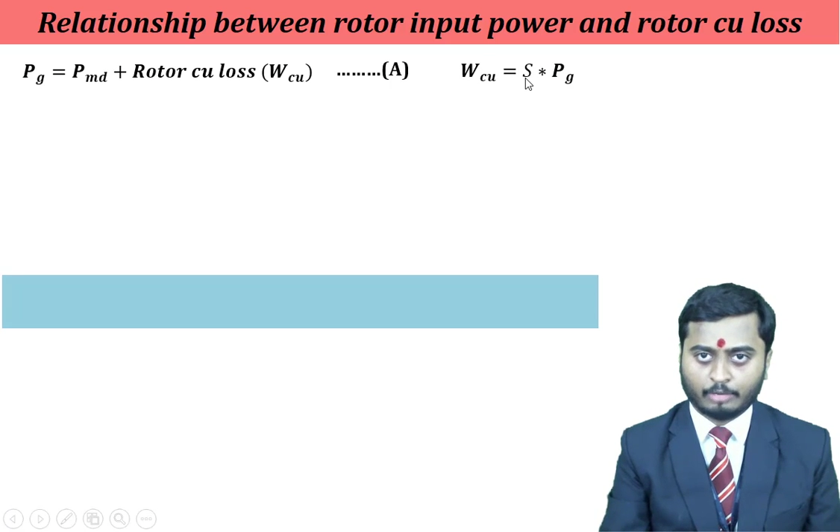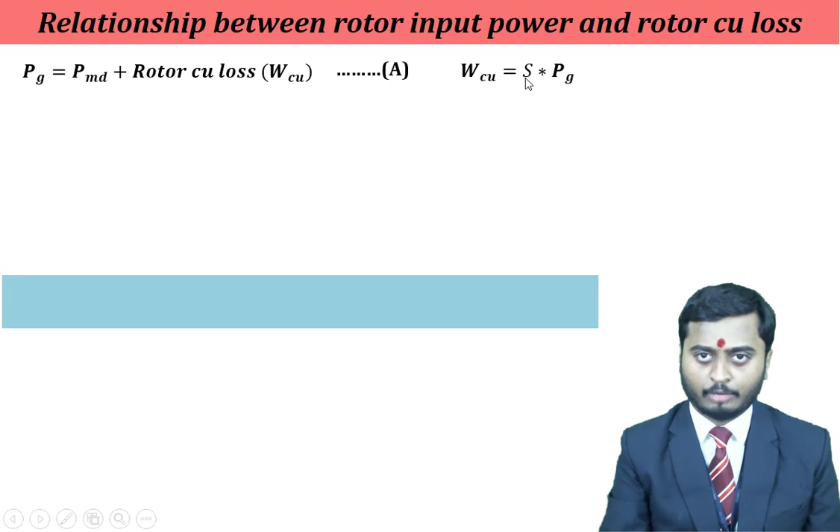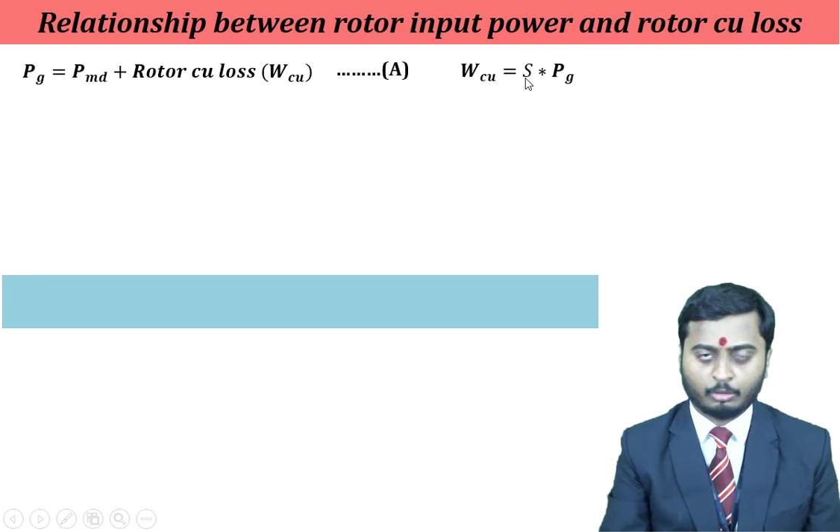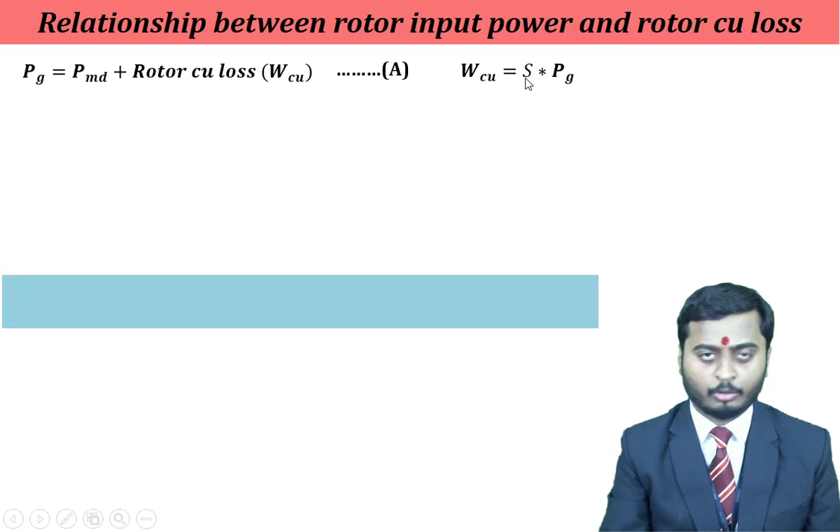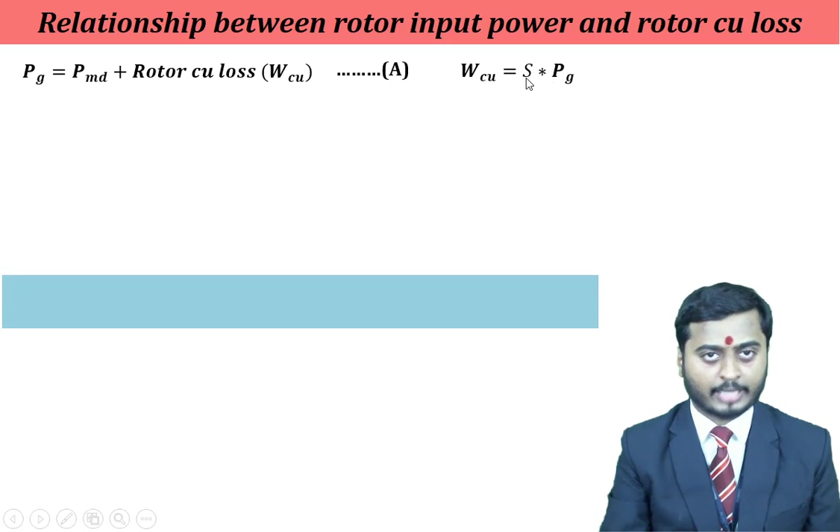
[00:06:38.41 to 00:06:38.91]

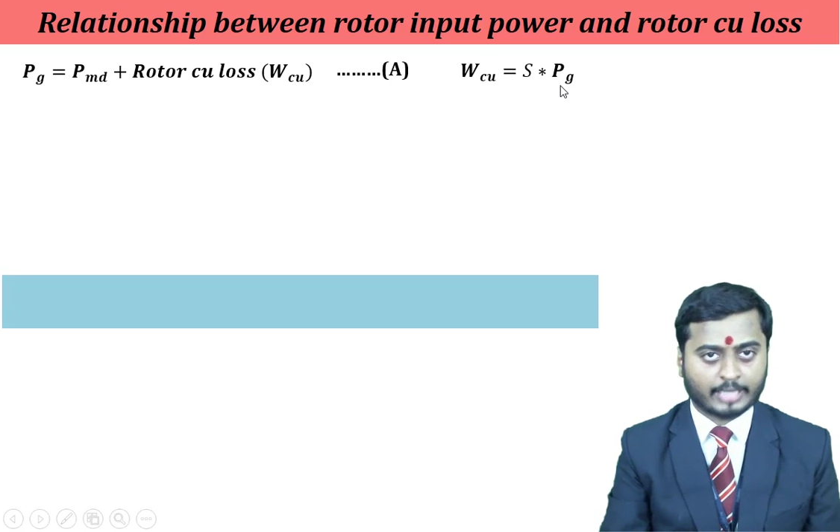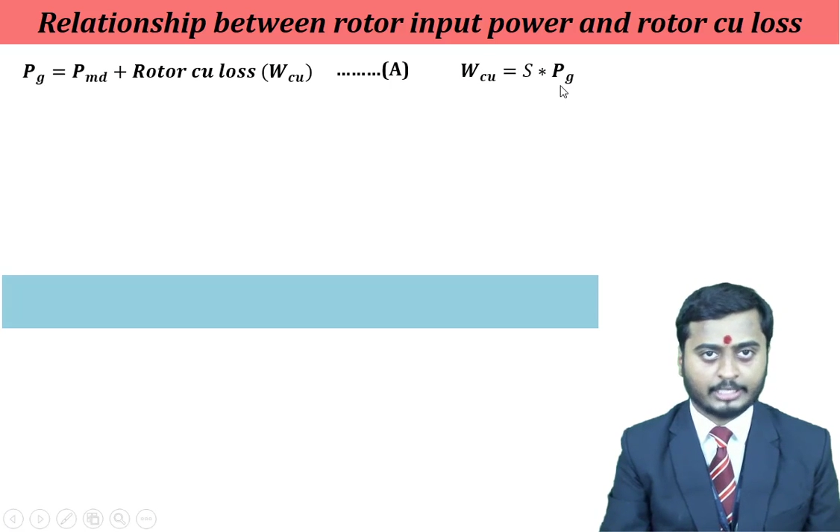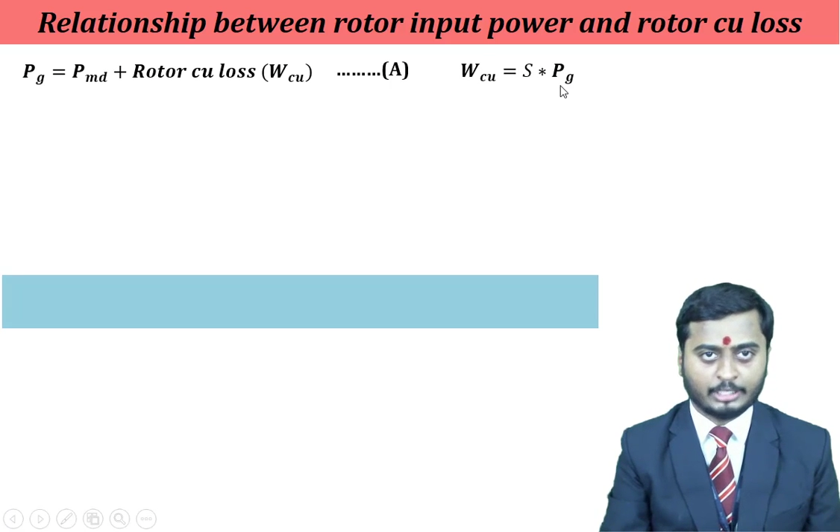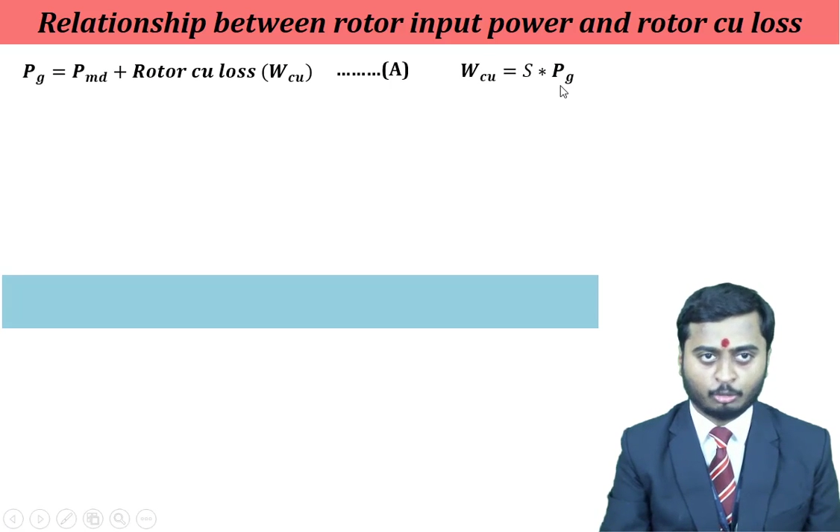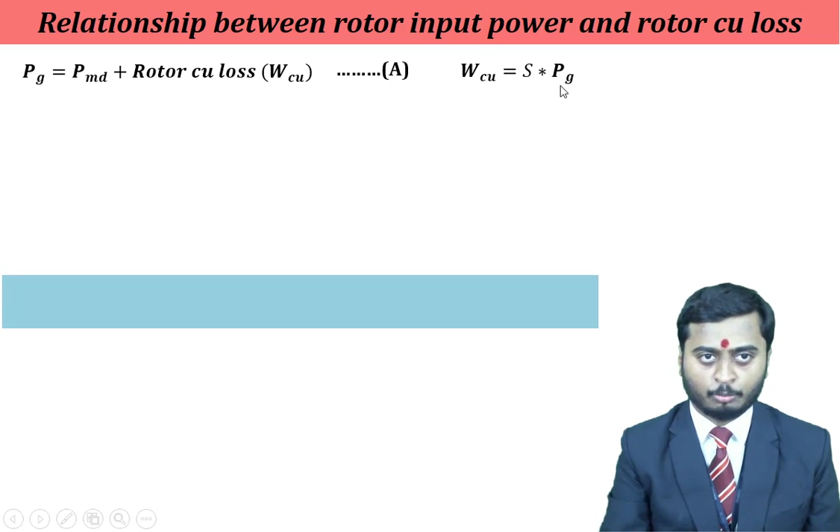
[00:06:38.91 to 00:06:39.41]
equal to S
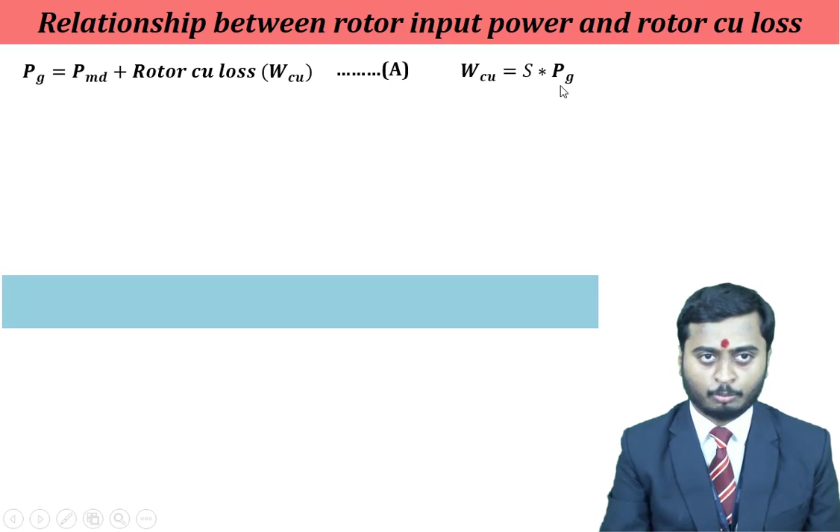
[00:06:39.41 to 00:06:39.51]
into